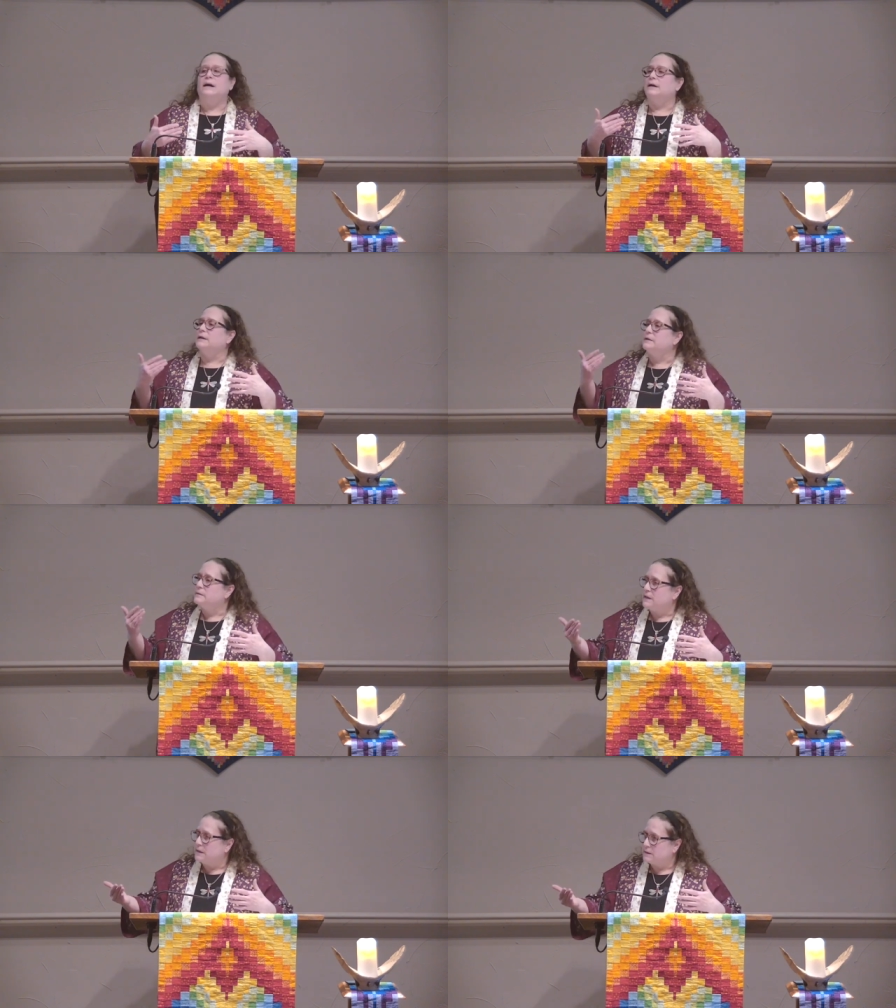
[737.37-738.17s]
and
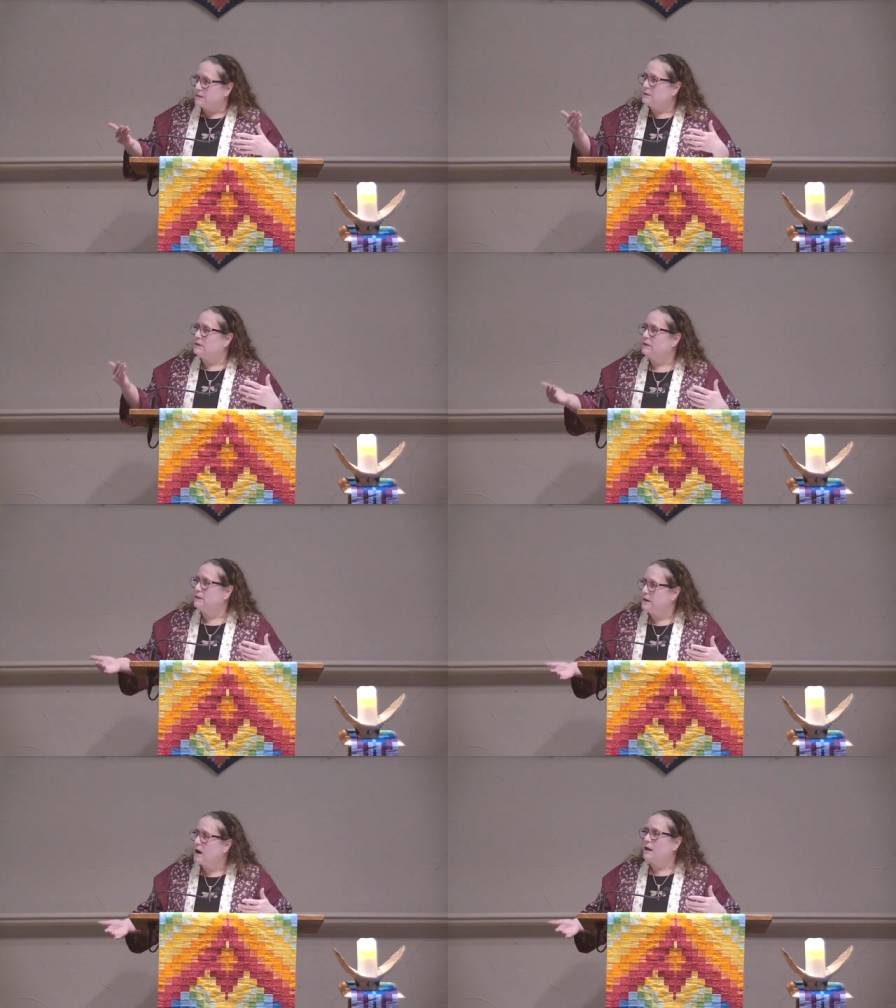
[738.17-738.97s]
gives us the
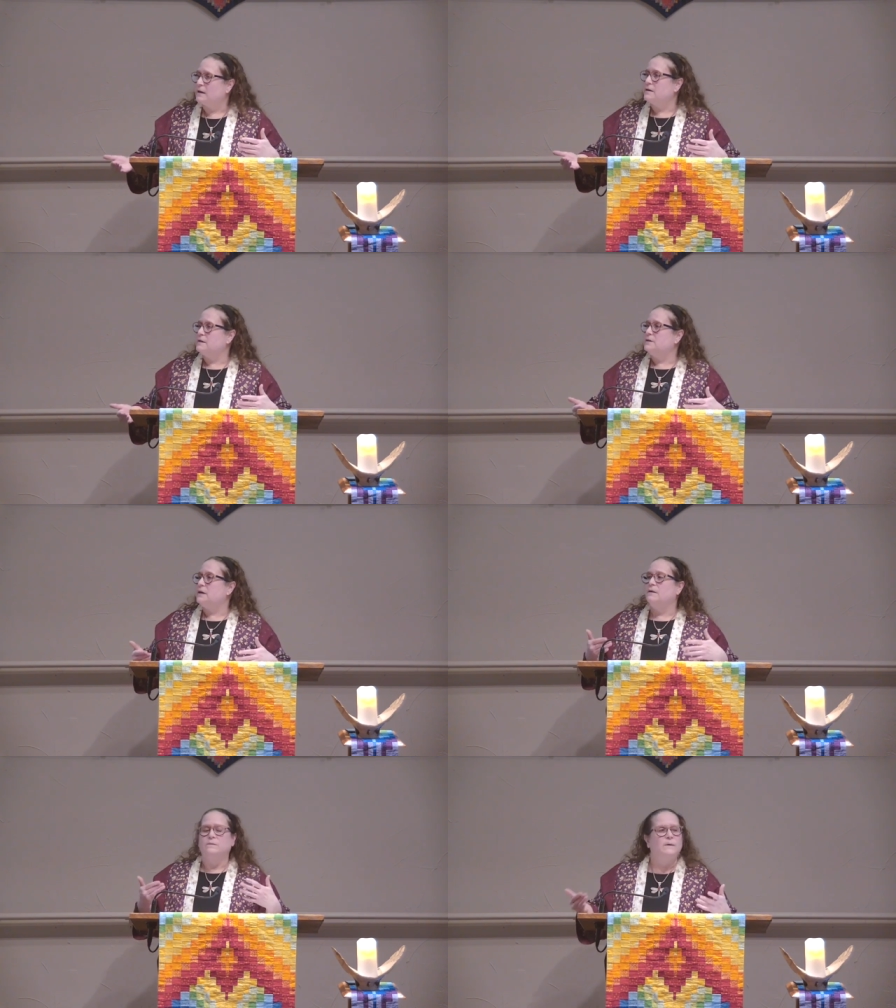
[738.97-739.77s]
knowledge
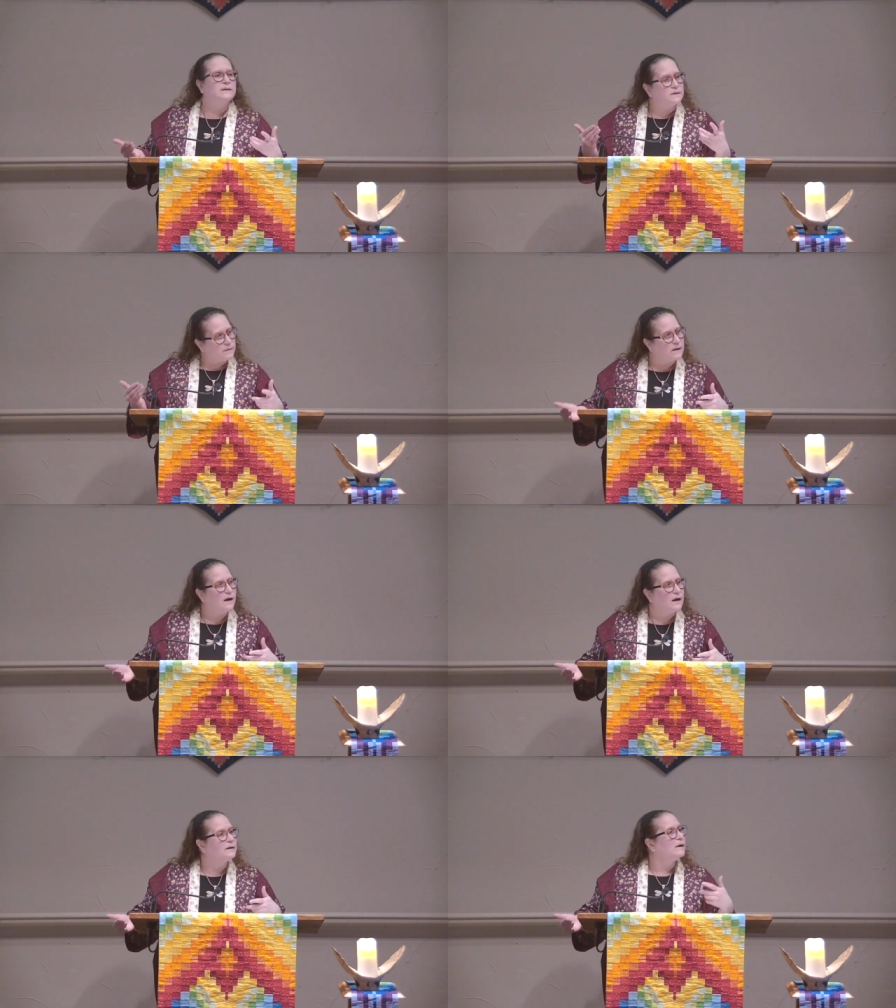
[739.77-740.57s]
of what's going
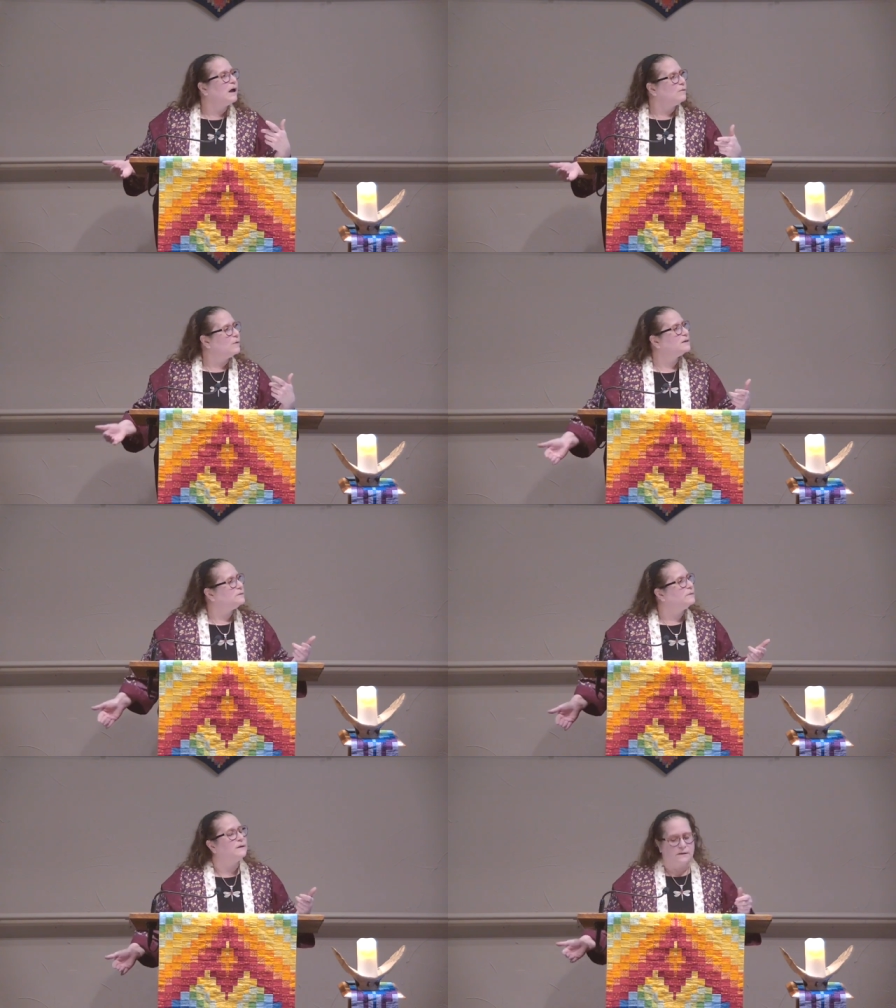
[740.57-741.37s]
on and
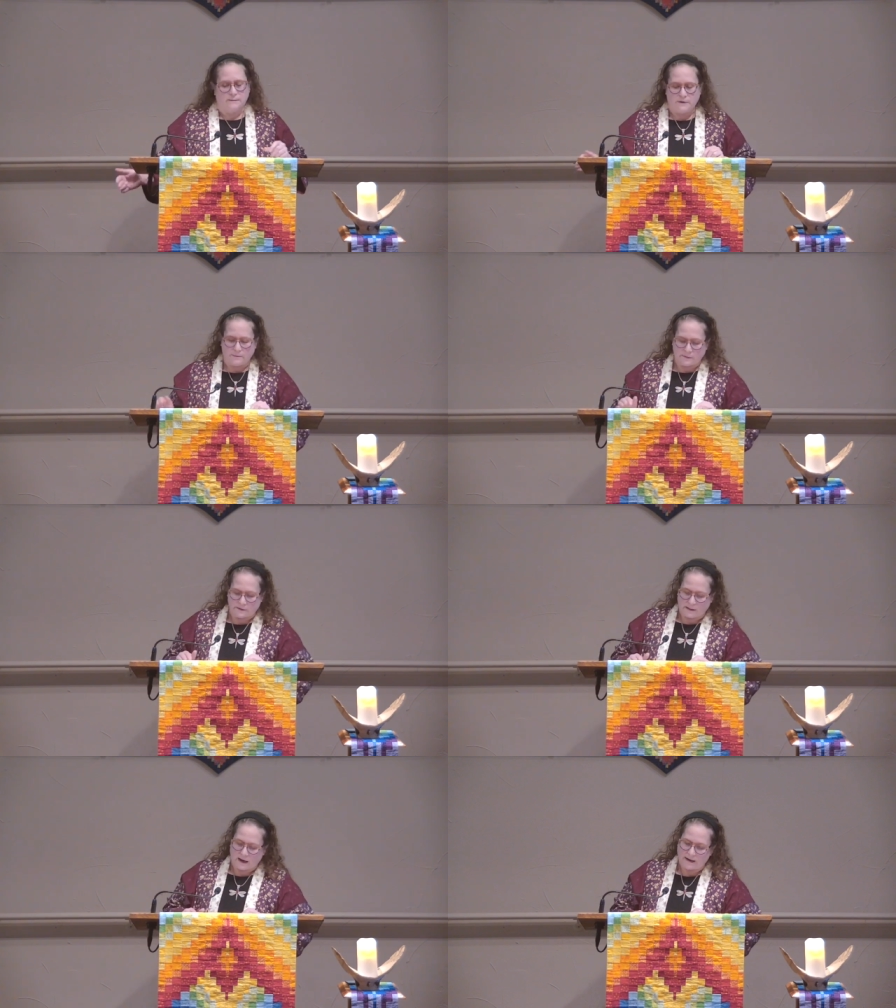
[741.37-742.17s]
what's real in
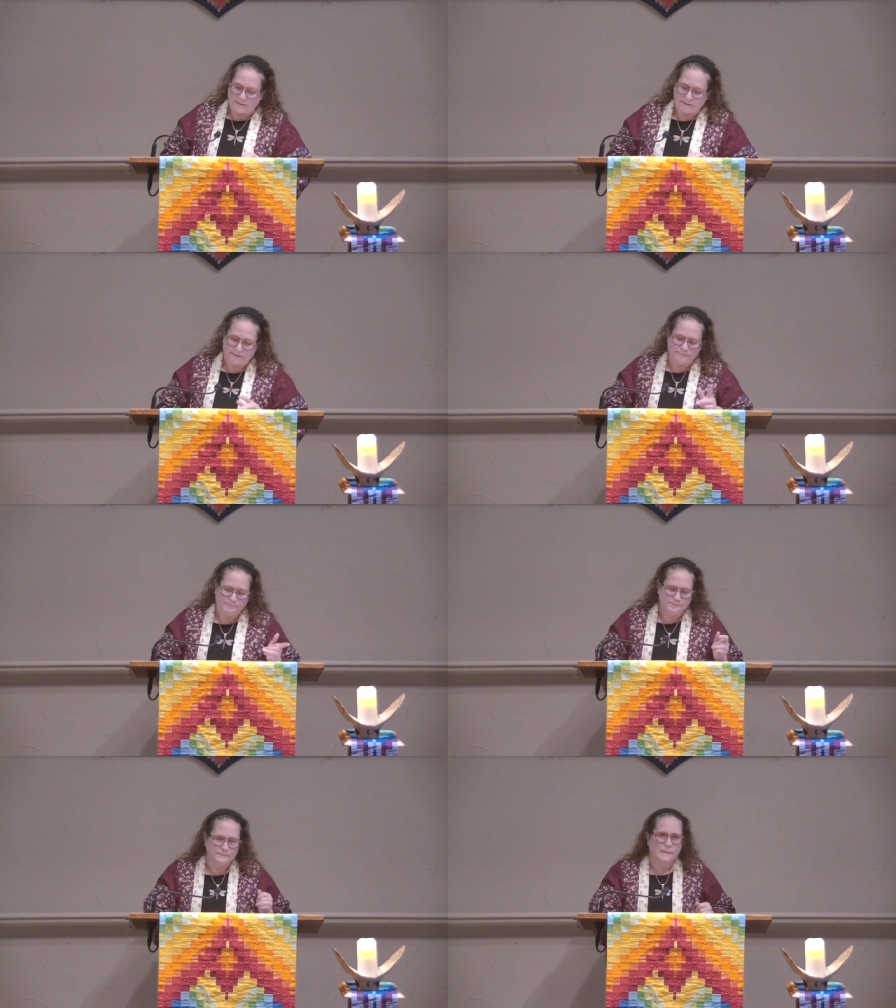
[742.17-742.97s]
people's lives.
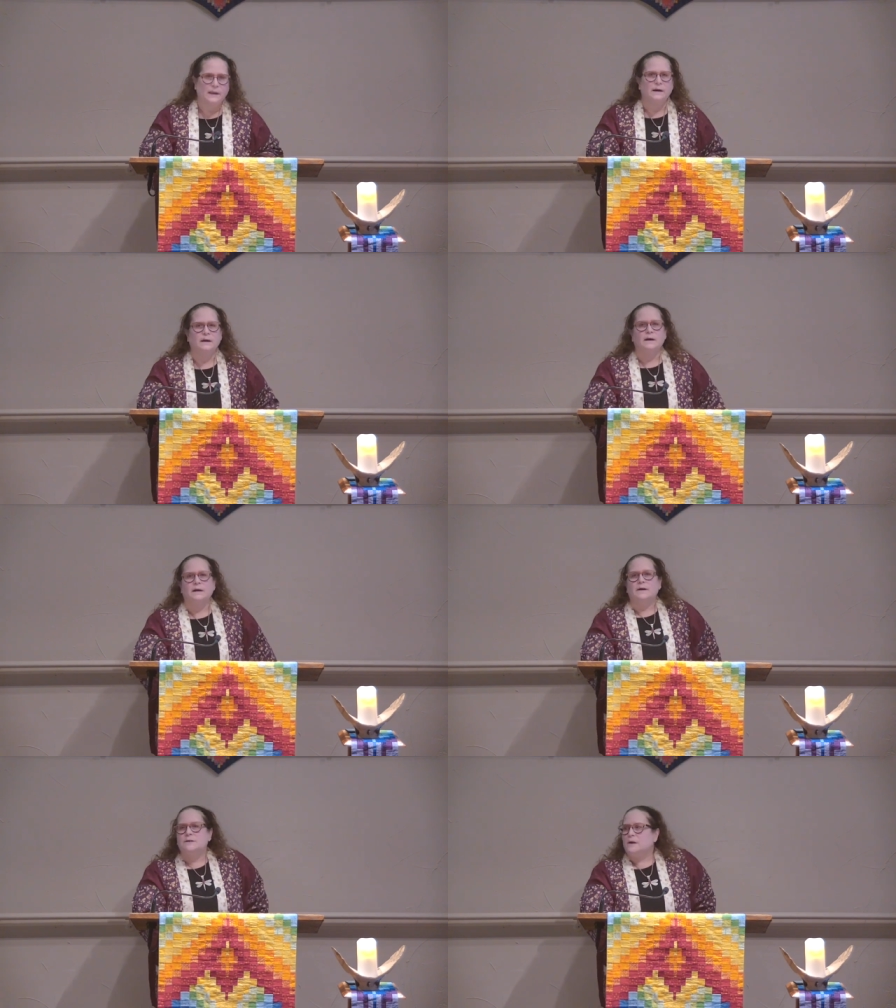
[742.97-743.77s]

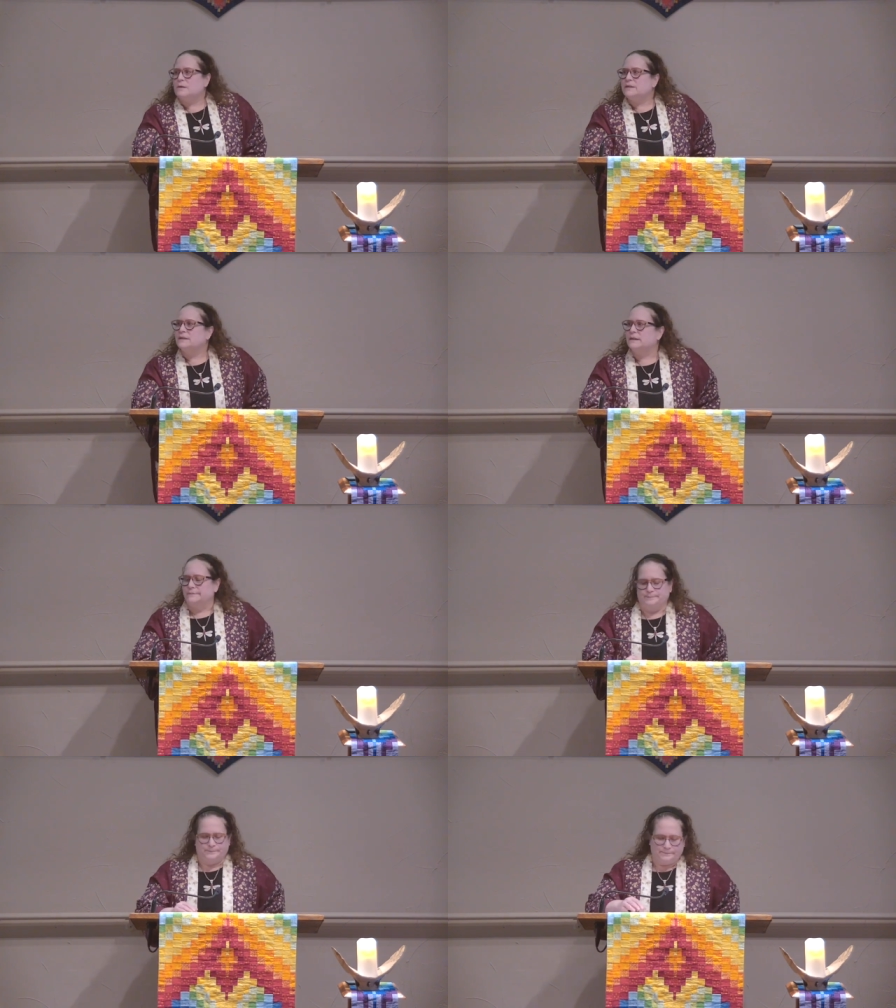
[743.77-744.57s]
So
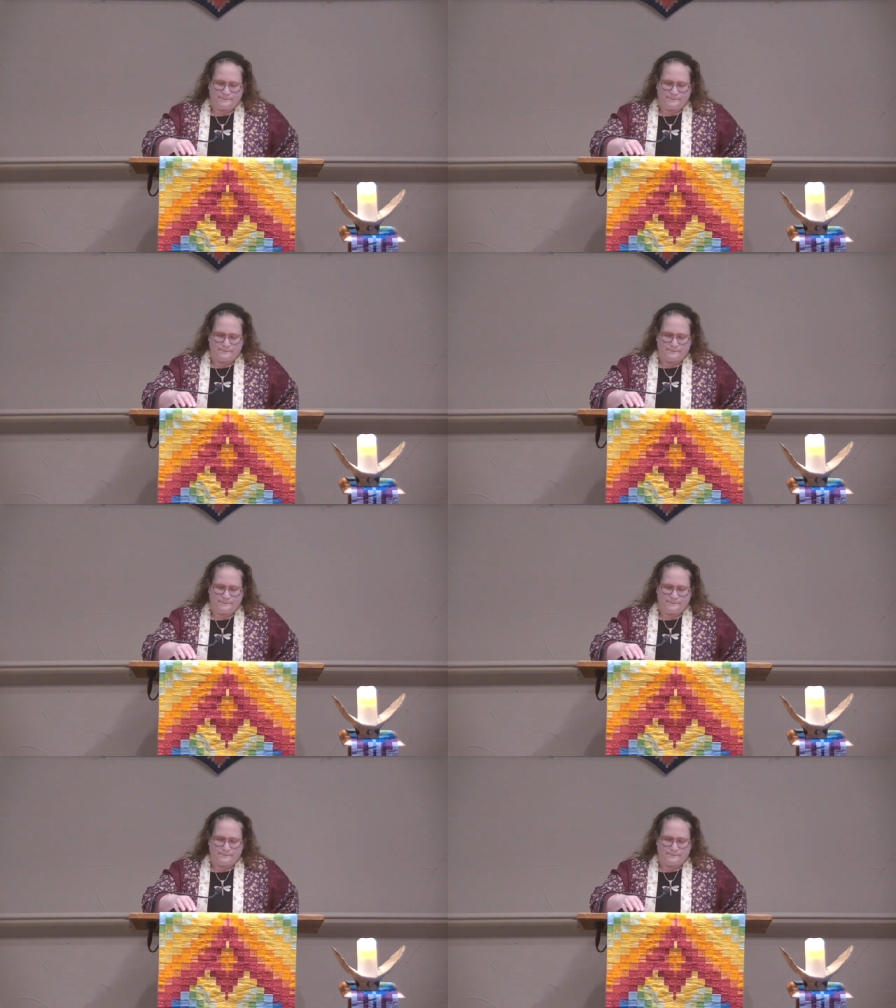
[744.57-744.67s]
listen,